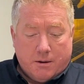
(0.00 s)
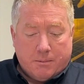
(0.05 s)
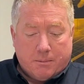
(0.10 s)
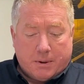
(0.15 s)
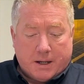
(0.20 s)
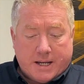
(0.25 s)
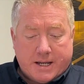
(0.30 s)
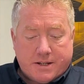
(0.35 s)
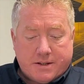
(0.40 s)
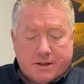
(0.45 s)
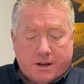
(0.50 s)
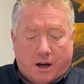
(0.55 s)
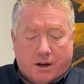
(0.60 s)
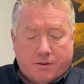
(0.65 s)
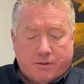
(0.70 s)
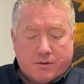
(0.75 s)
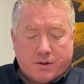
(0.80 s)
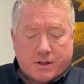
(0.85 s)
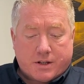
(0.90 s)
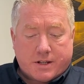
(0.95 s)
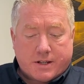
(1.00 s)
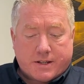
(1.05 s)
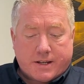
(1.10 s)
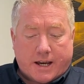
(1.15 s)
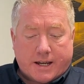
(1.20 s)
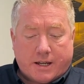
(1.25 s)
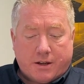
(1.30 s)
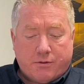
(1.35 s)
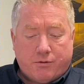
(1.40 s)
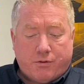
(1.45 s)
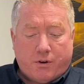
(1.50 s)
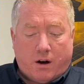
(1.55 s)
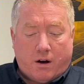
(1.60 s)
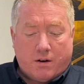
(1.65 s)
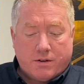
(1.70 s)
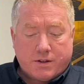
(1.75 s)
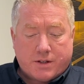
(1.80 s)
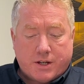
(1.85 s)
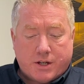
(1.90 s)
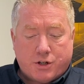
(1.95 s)
Please note that to take
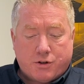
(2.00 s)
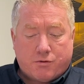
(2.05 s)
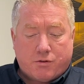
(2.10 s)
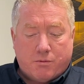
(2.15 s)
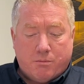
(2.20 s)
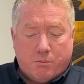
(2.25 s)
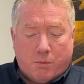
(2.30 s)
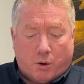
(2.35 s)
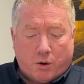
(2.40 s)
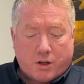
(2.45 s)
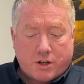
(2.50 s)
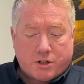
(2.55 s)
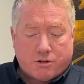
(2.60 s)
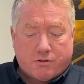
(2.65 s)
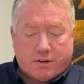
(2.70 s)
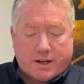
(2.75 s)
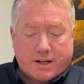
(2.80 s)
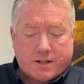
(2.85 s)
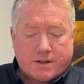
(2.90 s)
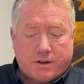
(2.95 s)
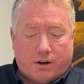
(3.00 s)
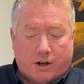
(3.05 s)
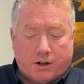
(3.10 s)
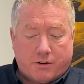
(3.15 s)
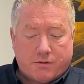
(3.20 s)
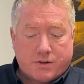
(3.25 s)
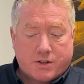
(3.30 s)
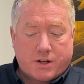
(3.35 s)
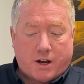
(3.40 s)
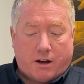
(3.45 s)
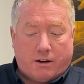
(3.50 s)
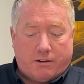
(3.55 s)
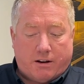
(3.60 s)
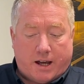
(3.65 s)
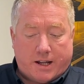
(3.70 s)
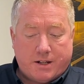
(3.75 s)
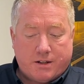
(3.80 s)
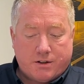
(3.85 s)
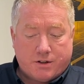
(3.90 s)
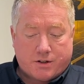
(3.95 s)
advantage of the monitoring side of
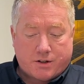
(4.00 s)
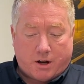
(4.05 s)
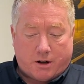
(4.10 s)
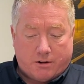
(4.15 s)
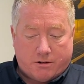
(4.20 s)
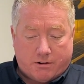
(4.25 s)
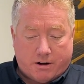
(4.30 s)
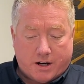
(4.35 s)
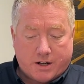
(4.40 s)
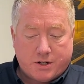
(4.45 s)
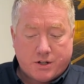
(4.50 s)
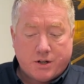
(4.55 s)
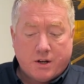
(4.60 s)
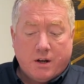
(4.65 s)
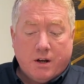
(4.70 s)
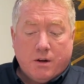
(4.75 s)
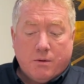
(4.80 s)
Solar Edge,